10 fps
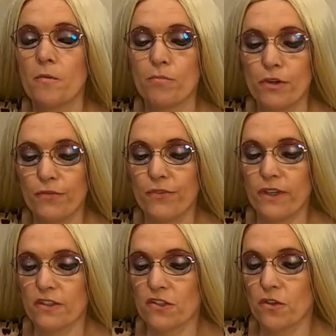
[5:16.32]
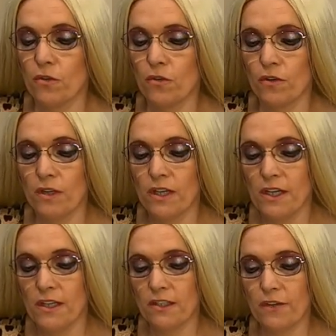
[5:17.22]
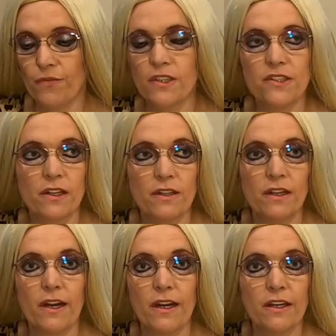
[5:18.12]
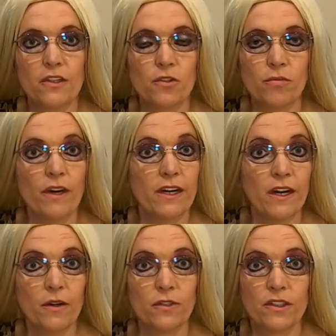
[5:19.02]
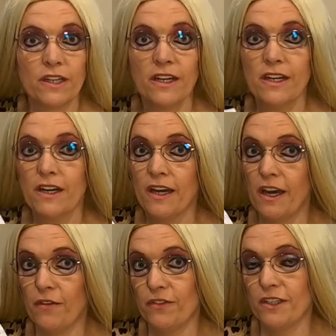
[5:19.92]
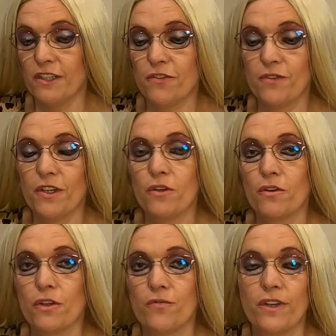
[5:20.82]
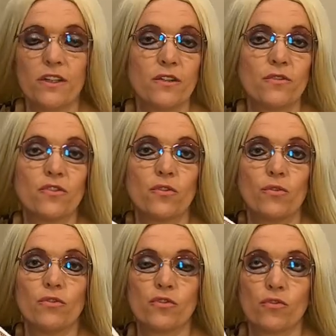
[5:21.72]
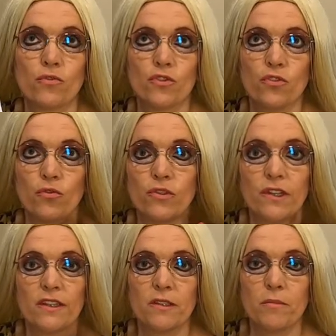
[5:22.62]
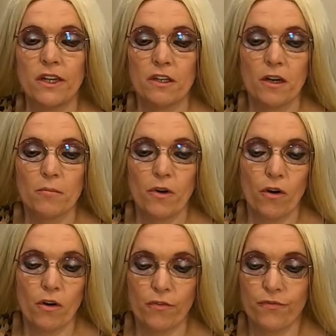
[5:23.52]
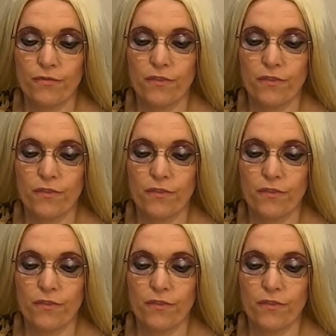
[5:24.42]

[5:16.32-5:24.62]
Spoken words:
Perfect. So definitely send that. I can try out after this video if I so choose to take the makeup off.